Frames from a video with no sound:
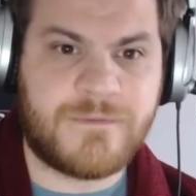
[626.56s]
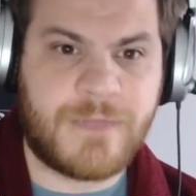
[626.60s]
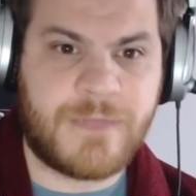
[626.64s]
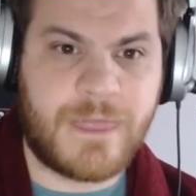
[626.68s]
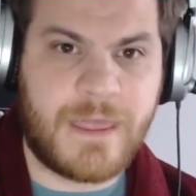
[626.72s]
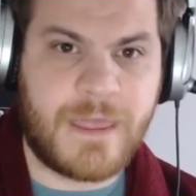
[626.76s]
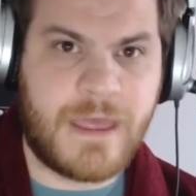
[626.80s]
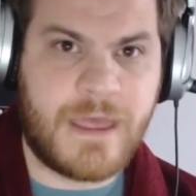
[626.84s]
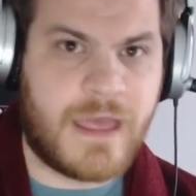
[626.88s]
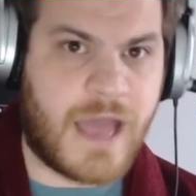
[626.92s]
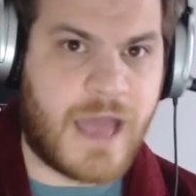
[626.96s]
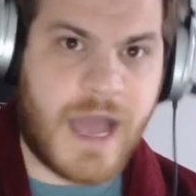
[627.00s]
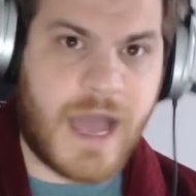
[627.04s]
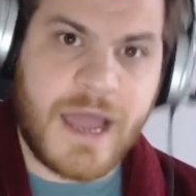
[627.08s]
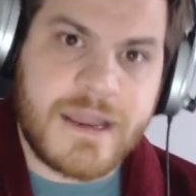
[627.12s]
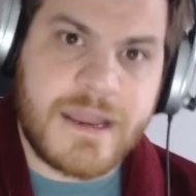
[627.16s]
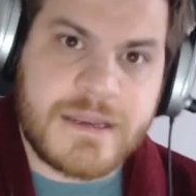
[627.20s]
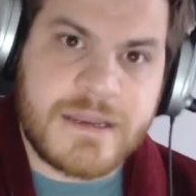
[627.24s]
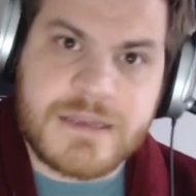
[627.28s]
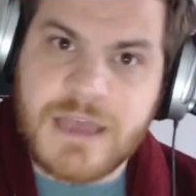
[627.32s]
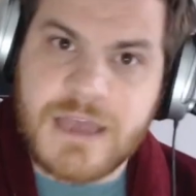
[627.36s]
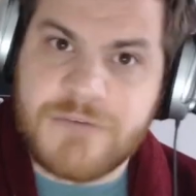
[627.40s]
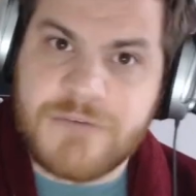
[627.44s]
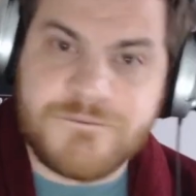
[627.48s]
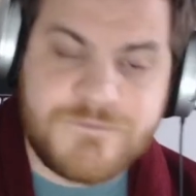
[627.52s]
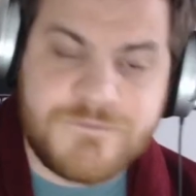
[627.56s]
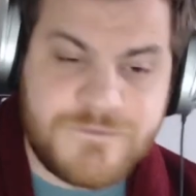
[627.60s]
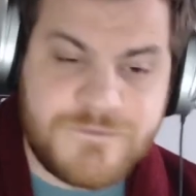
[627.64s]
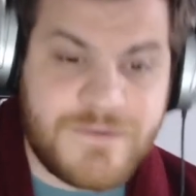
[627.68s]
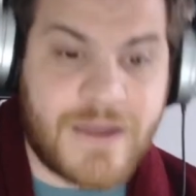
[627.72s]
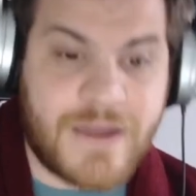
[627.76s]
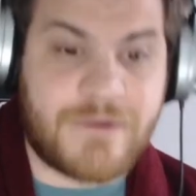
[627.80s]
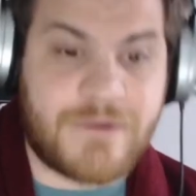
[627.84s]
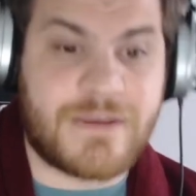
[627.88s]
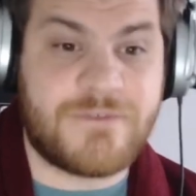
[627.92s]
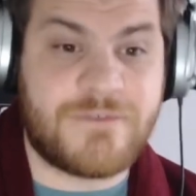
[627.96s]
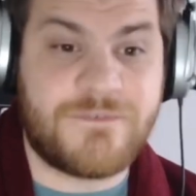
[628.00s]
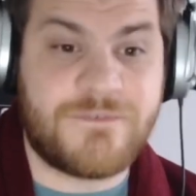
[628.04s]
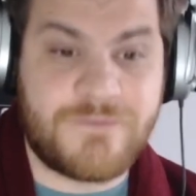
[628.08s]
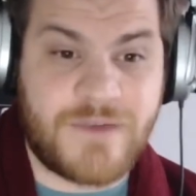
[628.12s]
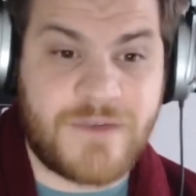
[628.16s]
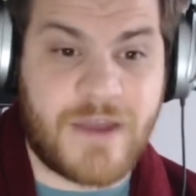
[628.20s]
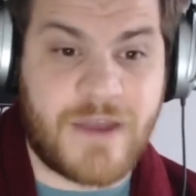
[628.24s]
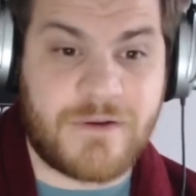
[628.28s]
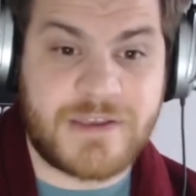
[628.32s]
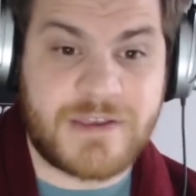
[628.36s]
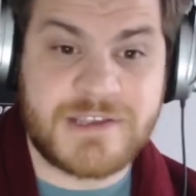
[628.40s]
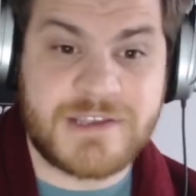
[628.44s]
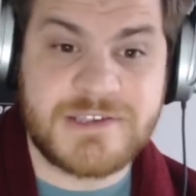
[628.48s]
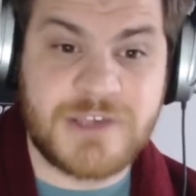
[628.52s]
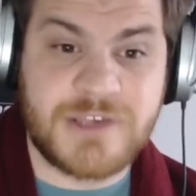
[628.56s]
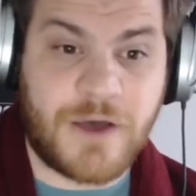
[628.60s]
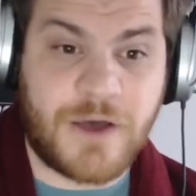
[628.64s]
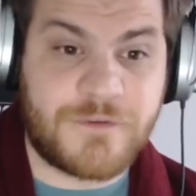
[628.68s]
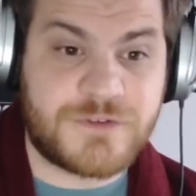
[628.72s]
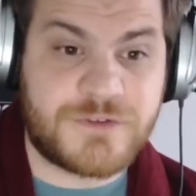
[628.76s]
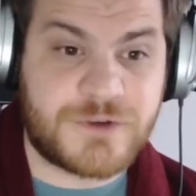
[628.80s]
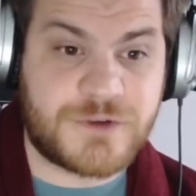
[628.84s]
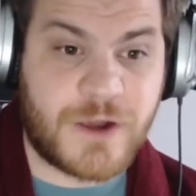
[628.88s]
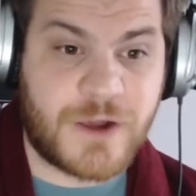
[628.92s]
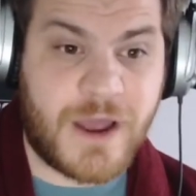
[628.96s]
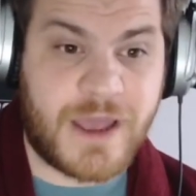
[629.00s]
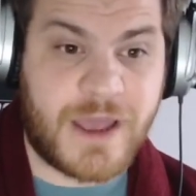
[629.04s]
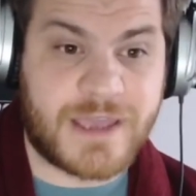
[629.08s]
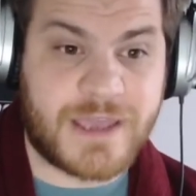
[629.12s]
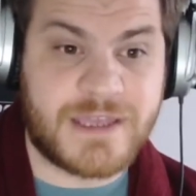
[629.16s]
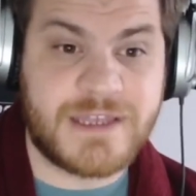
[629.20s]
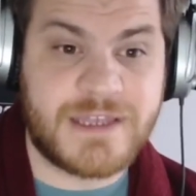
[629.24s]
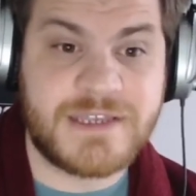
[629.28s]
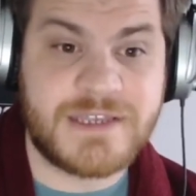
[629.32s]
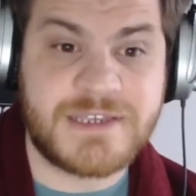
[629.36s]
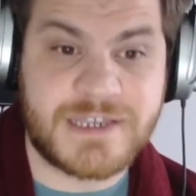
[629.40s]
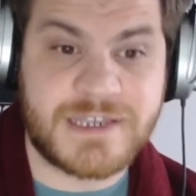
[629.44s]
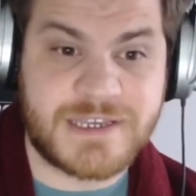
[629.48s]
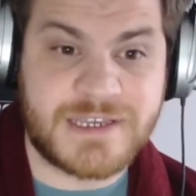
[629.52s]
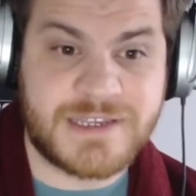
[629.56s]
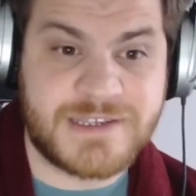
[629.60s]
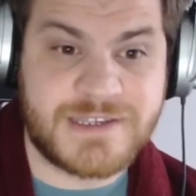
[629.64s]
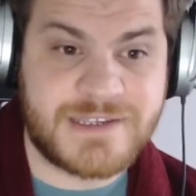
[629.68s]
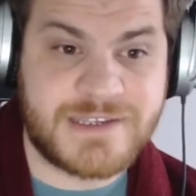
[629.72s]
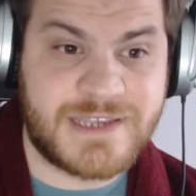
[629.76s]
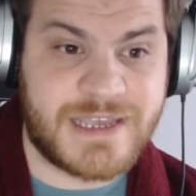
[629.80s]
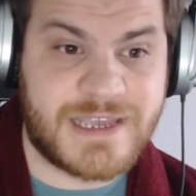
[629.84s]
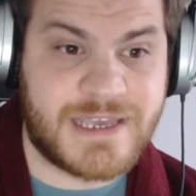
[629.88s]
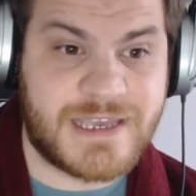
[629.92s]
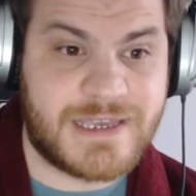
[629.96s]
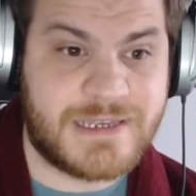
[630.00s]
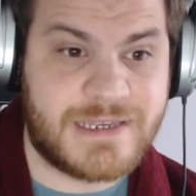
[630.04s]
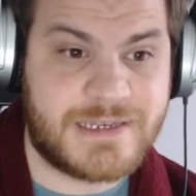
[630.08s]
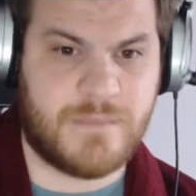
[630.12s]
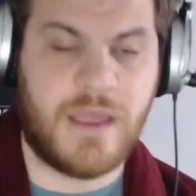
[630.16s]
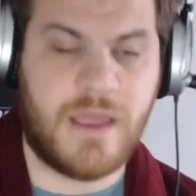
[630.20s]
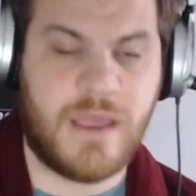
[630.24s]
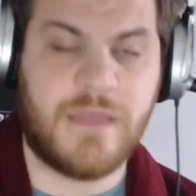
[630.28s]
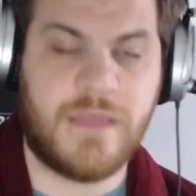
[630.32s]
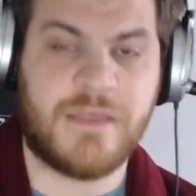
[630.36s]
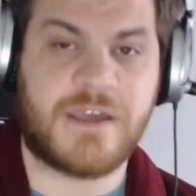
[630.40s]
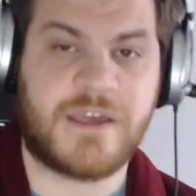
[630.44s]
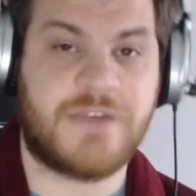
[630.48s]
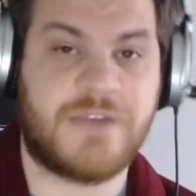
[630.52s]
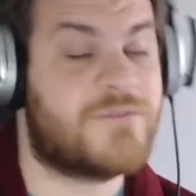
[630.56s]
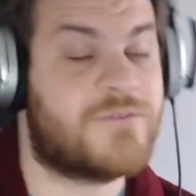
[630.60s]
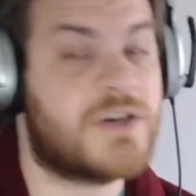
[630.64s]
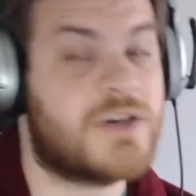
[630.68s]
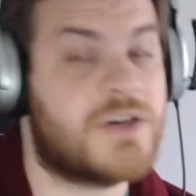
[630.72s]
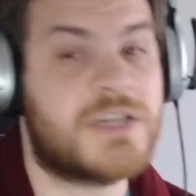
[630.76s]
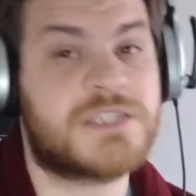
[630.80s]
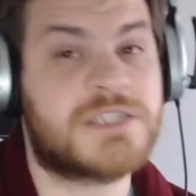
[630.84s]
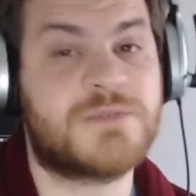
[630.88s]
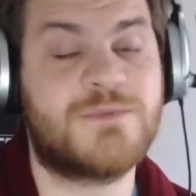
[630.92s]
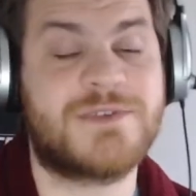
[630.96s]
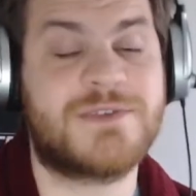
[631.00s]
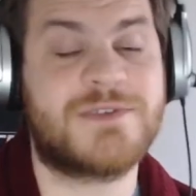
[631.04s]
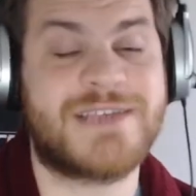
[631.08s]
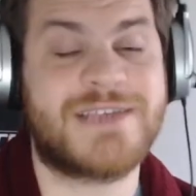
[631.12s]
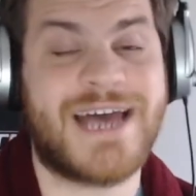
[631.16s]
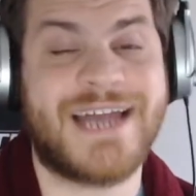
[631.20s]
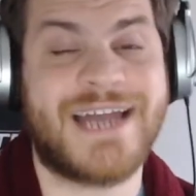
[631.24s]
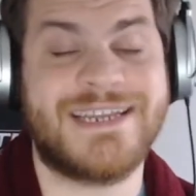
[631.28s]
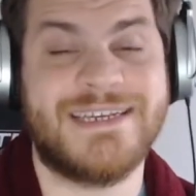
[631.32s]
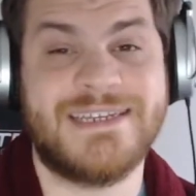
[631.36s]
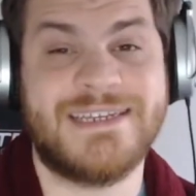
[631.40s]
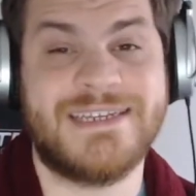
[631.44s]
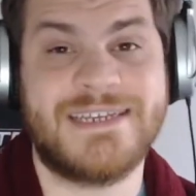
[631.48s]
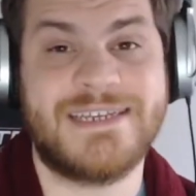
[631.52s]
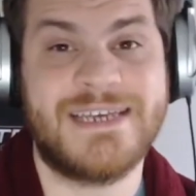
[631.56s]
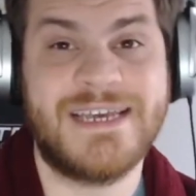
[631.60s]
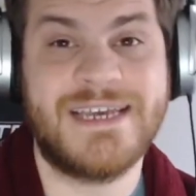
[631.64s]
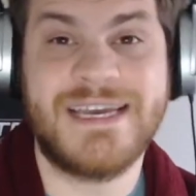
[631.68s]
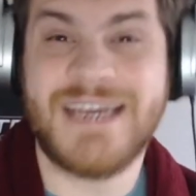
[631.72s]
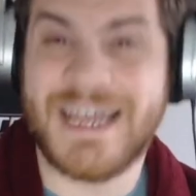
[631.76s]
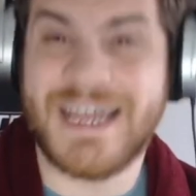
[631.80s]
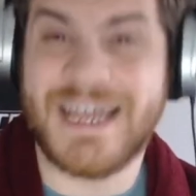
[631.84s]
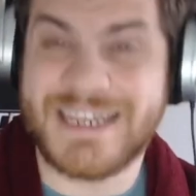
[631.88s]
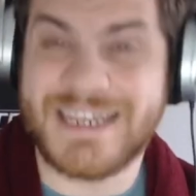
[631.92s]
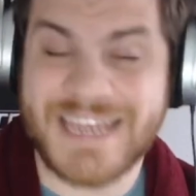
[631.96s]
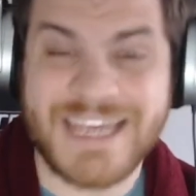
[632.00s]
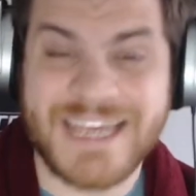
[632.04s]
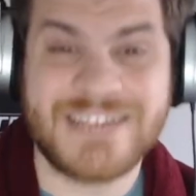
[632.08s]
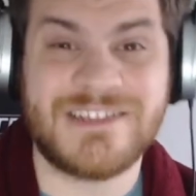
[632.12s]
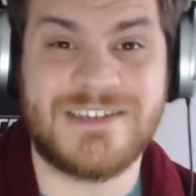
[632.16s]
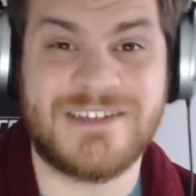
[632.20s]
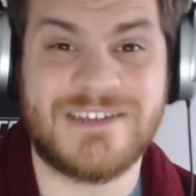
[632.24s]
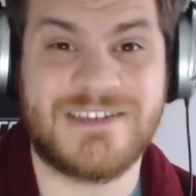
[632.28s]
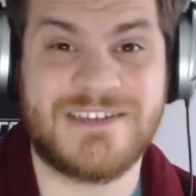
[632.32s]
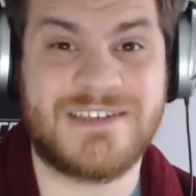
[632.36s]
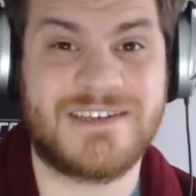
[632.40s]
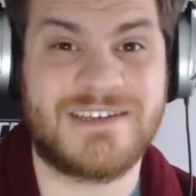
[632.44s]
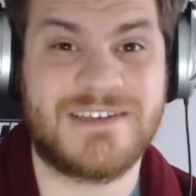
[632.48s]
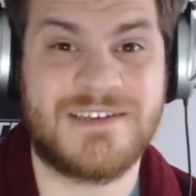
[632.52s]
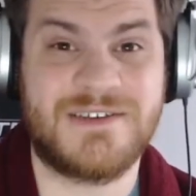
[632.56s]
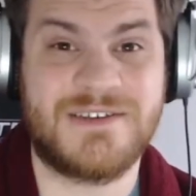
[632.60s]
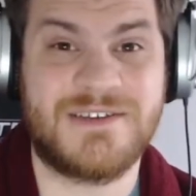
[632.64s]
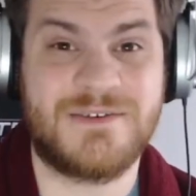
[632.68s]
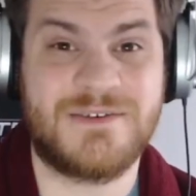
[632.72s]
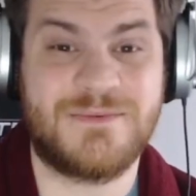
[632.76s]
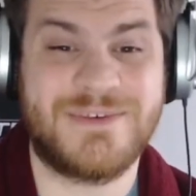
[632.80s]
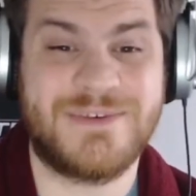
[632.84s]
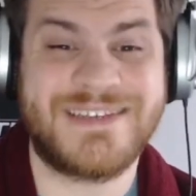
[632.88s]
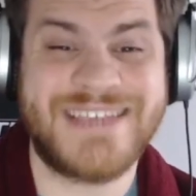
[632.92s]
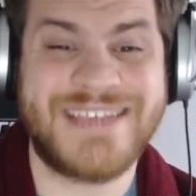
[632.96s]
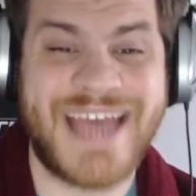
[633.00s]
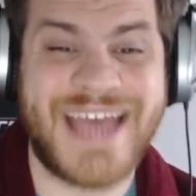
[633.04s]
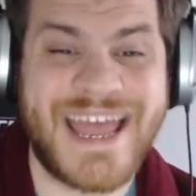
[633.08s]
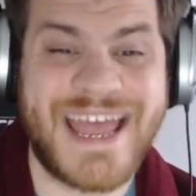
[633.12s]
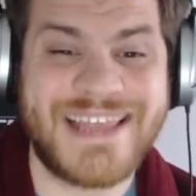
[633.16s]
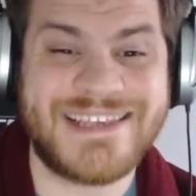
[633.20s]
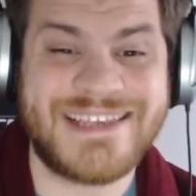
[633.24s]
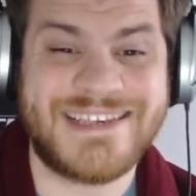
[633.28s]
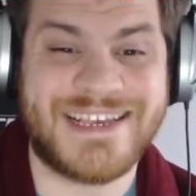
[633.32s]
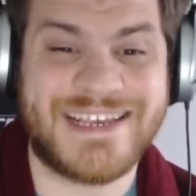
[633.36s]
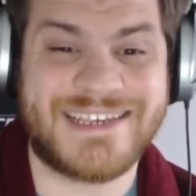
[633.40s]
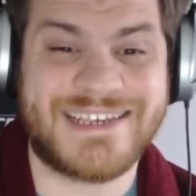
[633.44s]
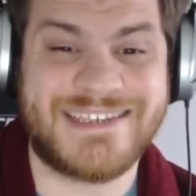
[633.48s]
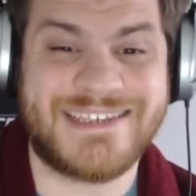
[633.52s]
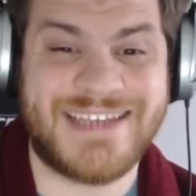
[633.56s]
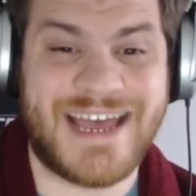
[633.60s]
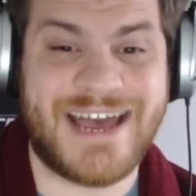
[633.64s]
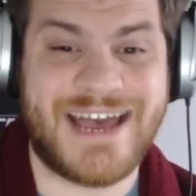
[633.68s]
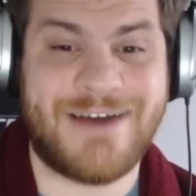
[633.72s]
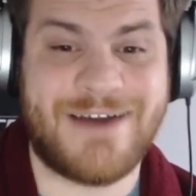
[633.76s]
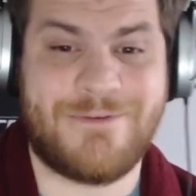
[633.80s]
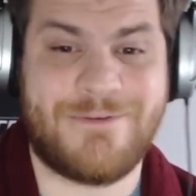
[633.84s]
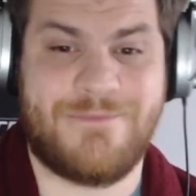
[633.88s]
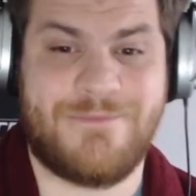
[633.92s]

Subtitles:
and a very, very soft try to concede. The conversion was added, and England were 10-6 down.